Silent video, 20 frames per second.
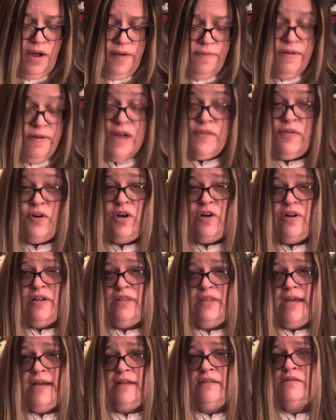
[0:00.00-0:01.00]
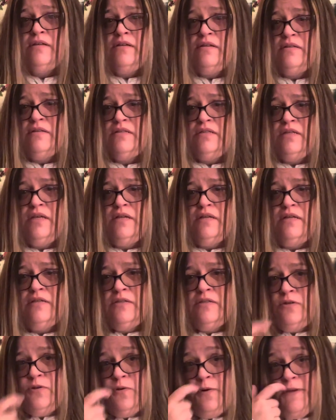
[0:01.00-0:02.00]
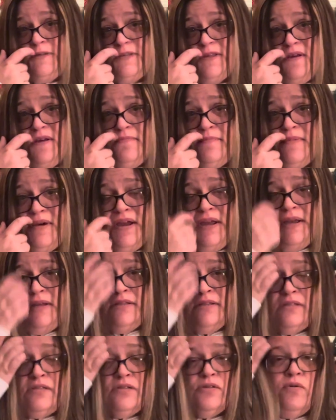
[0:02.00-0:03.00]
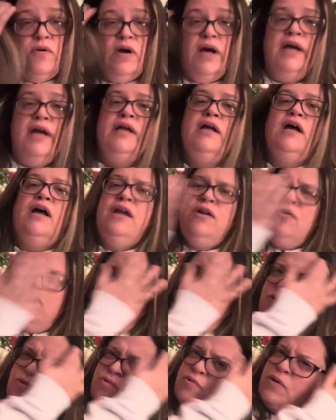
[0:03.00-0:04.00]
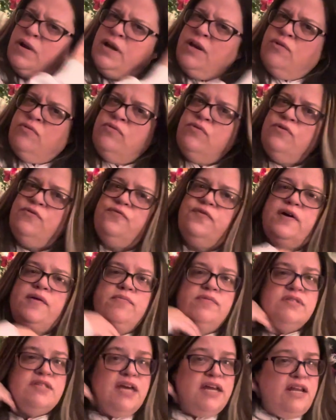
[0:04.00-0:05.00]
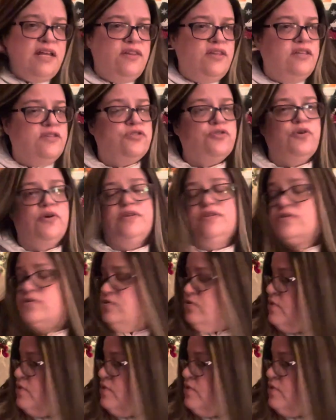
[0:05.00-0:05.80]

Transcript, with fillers: Never heard of that. Didn't see it as a choice on mine. So I, I don't know. I don't know if I was getting these choices or